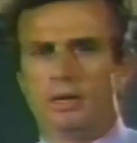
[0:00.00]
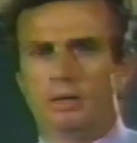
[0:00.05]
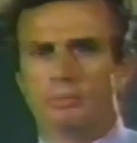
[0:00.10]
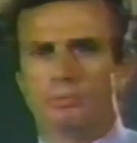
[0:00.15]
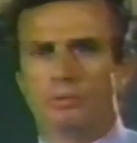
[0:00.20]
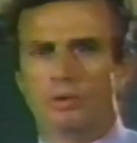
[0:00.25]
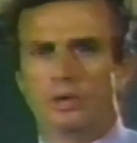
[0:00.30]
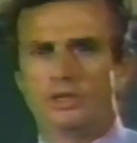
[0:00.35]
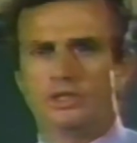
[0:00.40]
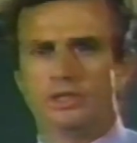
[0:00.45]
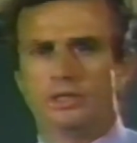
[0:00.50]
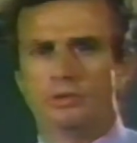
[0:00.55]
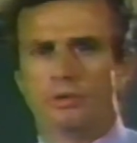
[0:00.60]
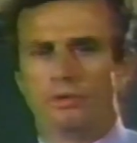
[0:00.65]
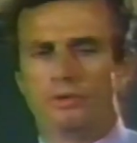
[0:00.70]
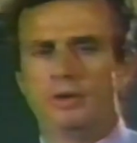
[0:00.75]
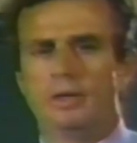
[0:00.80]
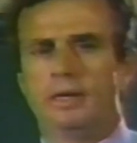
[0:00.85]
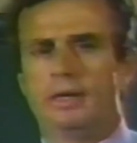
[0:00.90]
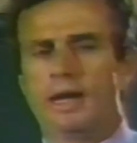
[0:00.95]
portion
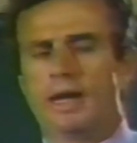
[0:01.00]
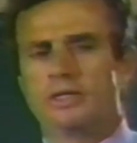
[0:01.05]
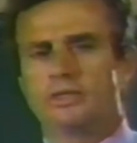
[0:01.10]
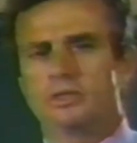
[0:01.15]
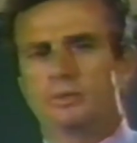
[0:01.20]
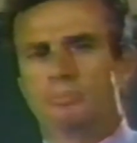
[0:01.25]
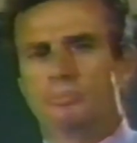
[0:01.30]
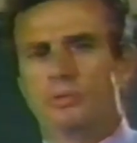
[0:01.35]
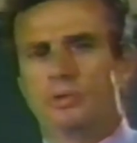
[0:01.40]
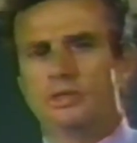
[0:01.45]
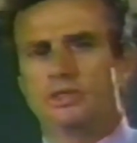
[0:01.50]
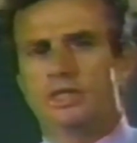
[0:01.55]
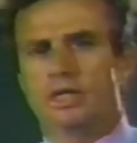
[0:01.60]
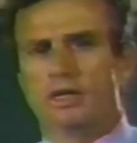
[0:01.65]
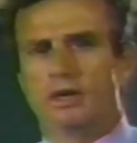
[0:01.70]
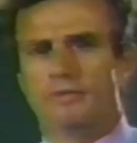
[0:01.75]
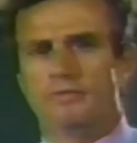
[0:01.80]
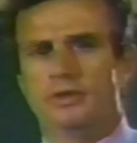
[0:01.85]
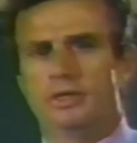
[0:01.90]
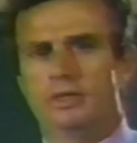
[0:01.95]
or international portion
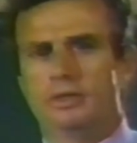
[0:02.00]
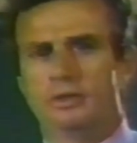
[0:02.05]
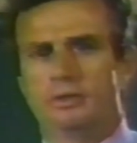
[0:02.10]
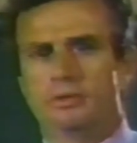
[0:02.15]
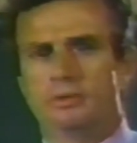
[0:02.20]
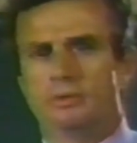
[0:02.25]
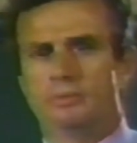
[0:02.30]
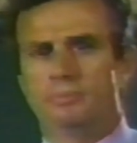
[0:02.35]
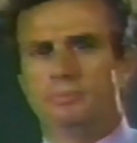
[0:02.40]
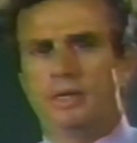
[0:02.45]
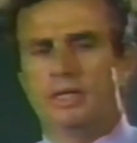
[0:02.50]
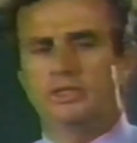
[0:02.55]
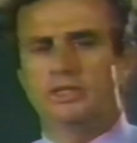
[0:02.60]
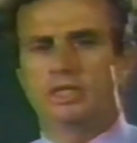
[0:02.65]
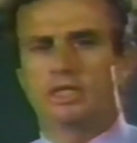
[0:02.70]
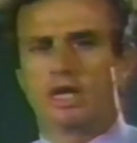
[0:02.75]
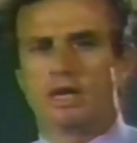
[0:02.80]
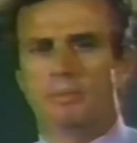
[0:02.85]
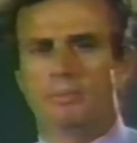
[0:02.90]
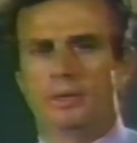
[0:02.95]
of the
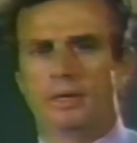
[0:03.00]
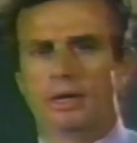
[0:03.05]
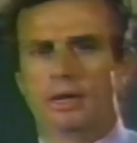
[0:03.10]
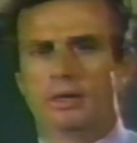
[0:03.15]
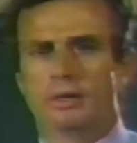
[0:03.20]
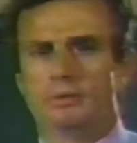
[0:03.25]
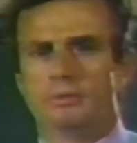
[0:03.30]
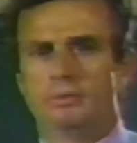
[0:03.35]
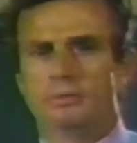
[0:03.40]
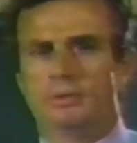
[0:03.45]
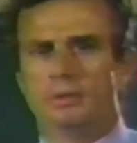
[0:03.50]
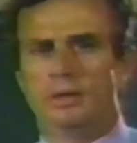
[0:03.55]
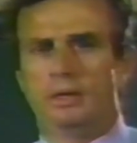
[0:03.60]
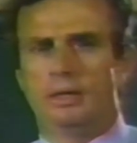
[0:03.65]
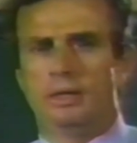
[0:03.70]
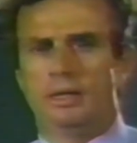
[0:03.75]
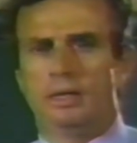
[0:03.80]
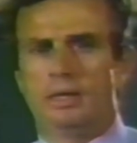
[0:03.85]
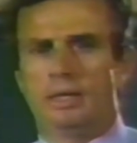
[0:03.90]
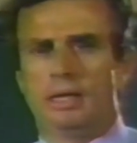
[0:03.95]
basic MEL
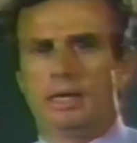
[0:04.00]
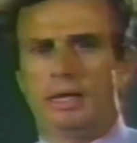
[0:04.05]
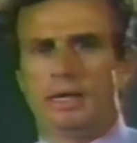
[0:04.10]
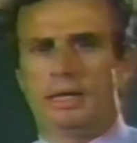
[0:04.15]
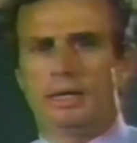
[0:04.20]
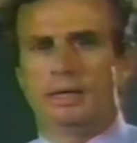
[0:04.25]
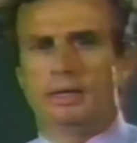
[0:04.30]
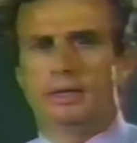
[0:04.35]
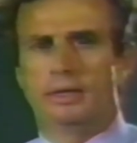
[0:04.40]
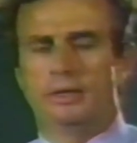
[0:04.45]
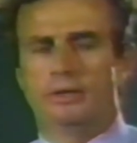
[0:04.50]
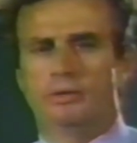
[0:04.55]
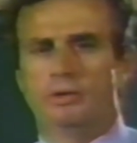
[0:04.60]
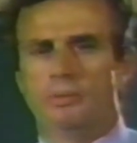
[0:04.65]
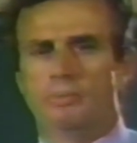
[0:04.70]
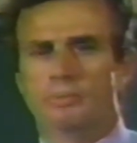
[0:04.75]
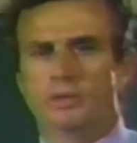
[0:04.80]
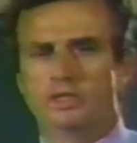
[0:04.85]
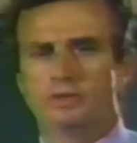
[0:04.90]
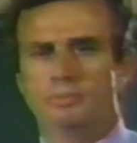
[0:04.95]
and
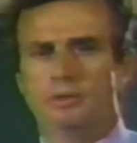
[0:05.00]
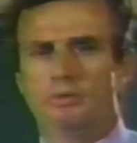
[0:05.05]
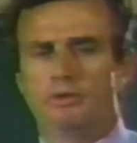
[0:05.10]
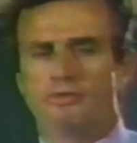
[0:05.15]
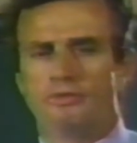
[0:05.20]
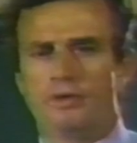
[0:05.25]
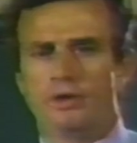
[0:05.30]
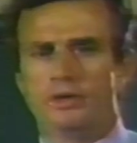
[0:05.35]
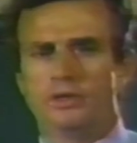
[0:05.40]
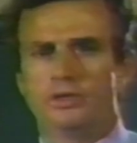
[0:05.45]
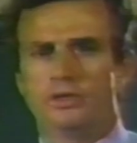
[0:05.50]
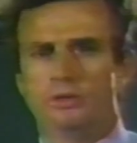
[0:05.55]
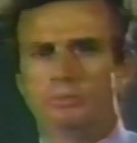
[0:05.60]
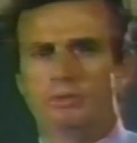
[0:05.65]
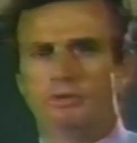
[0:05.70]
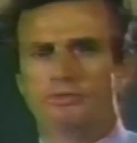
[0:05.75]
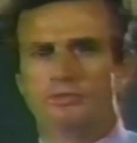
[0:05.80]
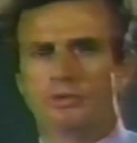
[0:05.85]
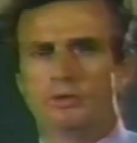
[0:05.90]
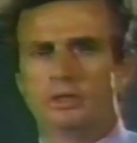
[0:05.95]
must be referred to
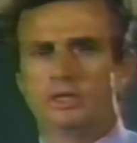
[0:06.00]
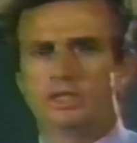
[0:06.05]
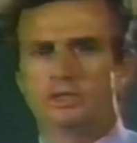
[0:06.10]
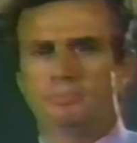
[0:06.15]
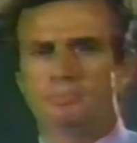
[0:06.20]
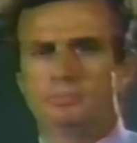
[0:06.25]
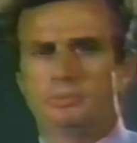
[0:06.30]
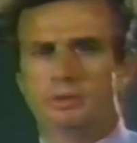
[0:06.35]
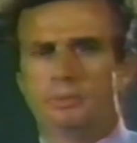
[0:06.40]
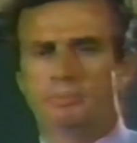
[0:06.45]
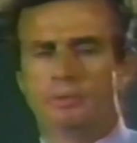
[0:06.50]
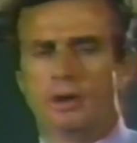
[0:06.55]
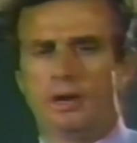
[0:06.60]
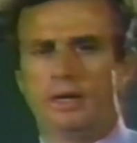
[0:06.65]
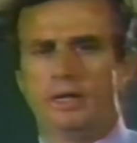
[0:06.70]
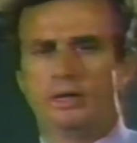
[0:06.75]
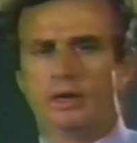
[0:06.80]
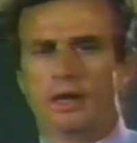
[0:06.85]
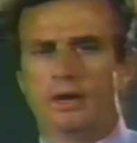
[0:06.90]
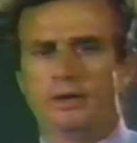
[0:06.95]
before
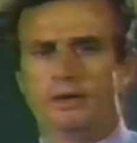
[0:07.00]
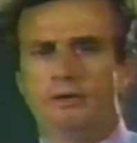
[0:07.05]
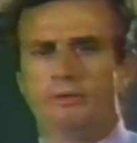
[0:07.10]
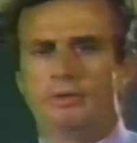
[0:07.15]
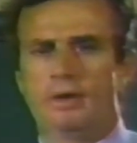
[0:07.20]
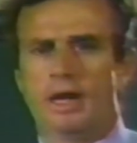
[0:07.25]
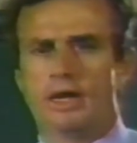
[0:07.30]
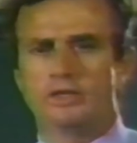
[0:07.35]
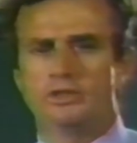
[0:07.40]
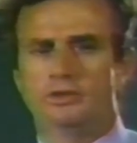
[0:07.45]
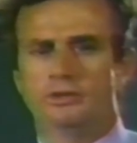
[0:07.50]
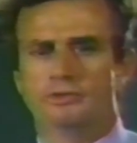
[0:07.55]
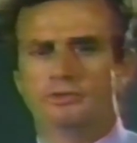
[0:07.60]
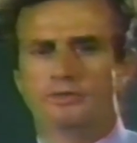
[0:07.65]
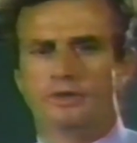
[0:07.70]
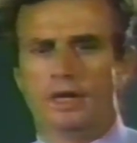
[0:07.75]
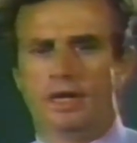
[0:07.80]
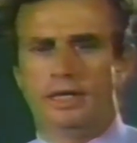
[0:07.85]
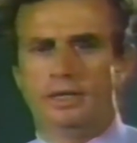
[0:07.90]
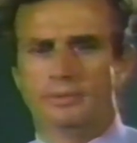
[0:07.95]
departing on an international
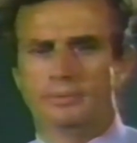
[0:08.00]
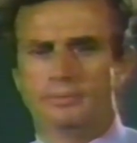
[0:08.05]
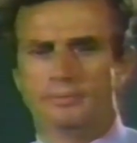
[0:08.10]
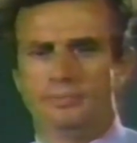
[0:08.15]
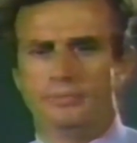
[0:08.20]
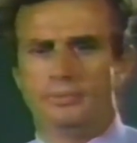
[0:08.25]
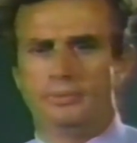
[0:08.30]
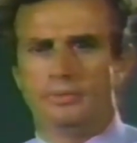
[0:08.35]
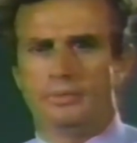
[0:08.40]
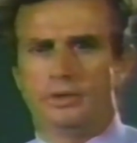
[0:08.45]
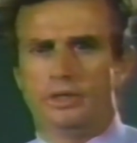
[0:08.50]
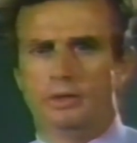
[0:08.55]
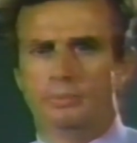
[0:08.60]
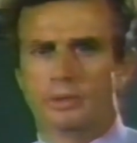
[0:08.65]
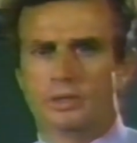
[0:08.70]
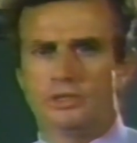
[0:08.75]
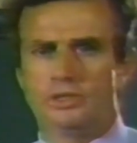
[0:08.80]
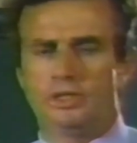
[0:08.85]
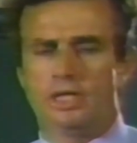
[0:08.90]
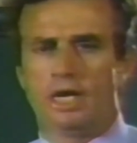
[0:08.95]
flight. You
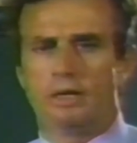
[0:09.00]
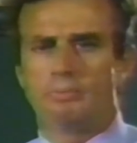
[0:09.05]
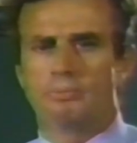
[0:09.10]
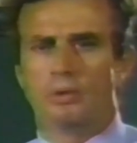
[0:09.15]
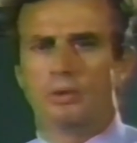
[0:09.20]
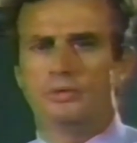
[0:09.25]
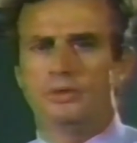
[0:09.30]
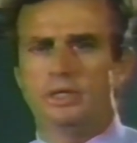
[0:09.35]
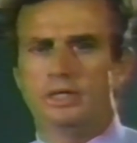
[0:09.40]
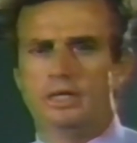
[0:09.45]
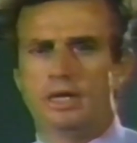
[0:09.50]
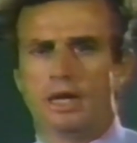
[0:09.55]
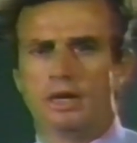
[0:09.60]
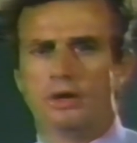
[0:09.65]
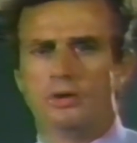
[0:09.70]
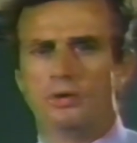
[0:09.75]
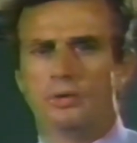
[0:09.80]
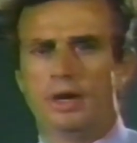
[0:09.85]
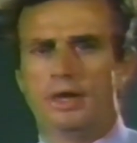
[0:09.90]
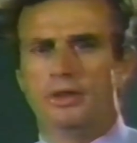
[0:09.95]
must check both the
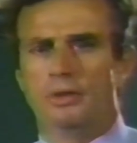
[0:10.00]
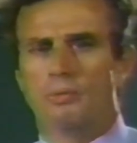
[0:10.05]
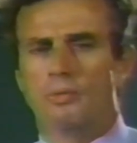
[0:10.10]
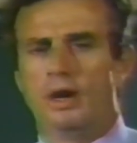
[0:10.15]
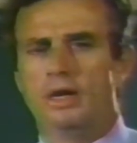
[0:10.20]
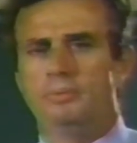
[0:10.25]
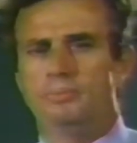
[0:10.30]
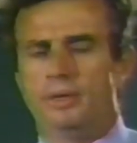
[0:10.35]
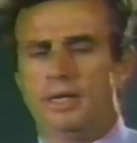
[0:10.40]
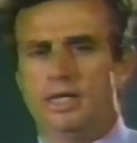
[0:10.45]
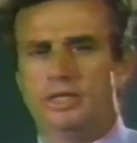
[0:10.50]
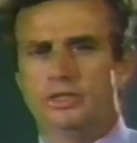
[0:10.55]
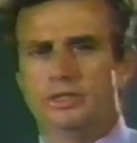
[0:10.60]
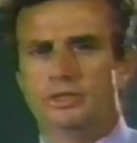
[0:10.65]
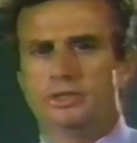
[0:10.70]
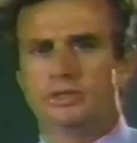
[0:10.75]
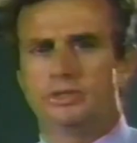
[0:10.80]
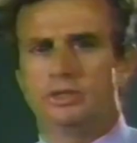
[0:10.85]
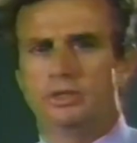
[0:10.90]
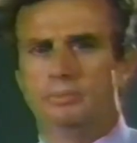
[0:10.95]
yellow and the white
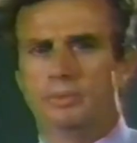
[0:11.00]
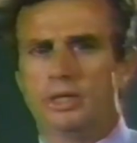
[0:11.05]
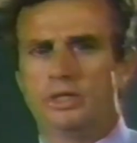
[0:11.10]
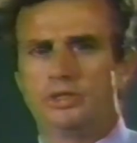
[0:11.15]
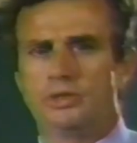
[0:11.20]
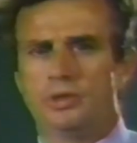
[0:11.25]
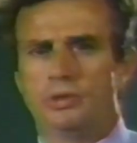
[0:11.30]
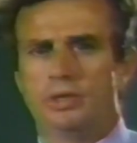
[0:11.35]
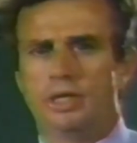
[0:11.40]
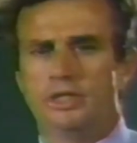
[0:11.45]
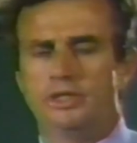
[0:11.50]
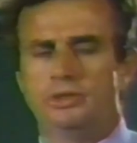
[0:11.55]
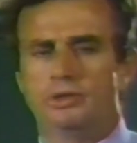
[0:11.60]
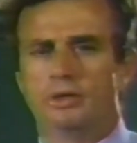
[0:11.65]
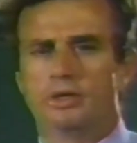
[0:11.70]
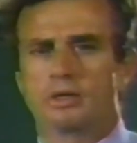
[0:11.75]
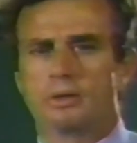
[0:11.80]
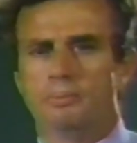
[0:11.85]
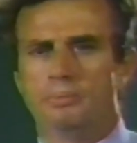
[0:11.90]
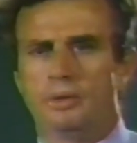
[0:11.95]
pages to make sure that you're
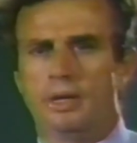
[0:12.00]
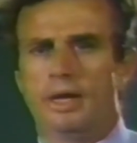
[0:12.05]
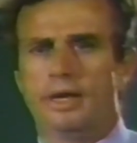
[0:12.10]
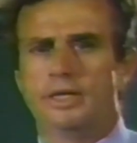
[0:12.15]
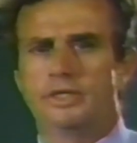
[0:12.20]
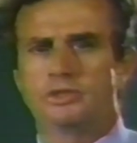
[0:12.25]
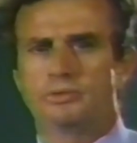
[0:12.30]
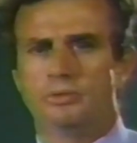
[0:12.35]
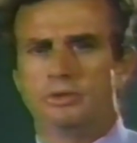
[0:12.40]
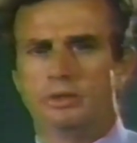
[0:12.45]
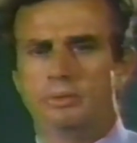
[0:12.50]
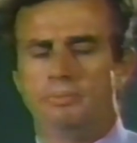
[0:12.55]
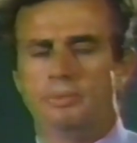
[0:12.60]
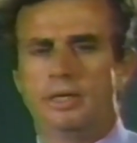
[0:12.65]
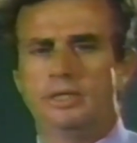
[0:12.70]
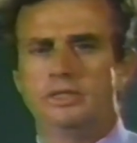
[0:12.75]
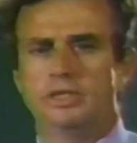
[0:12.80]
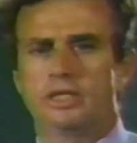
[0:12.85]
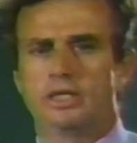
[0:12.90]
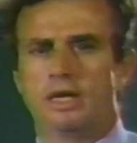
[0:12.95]
in compliance with the
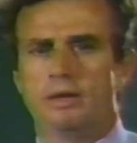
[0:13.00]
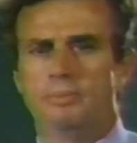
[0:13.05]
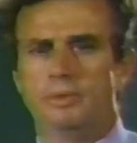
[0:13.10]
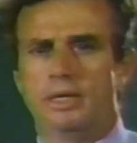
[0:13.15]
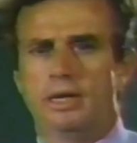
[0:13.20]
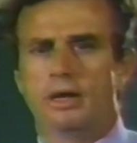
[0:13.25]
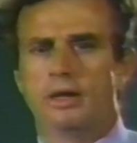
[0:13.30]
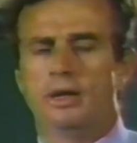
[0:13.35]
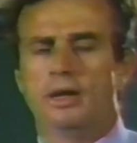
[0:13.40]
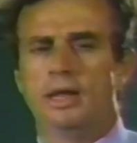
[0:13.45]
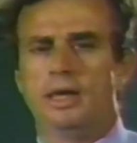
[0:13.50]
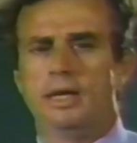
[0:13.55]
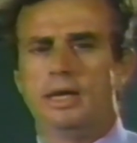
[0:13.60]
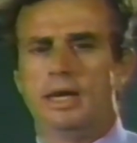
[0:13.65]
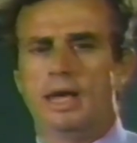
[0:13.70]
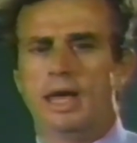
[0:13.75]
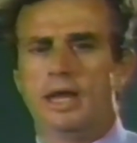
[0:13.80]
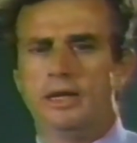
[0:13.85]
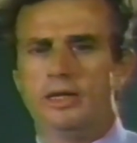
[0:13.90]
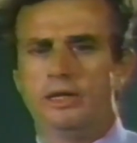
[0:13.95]
basic MEL
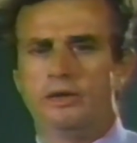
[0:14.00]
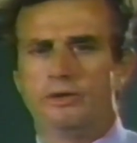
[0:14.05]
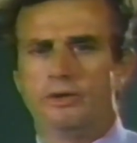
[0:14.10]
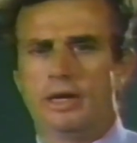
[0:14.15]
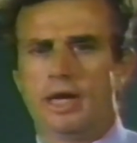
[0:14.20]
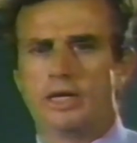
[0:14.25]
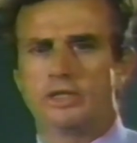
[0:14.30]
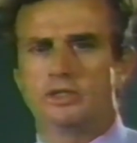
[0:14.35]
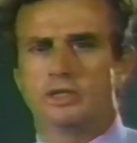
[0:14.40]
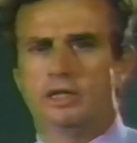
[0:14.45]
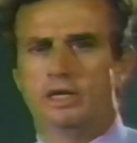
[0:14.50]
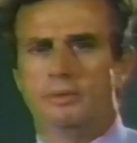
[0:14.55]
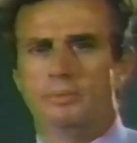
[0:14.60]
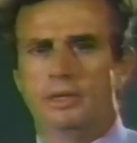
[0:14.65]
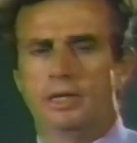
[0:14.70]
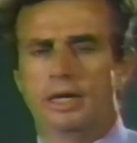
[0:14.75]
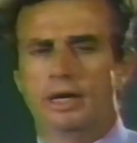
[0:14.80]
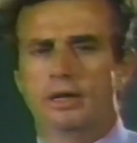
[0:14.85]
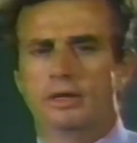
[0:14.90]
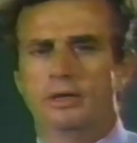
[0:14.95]
and the international
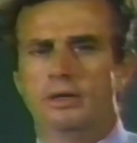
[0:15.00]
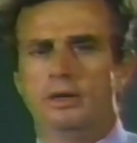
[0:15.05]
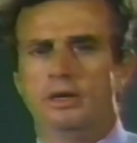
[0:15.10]
MEL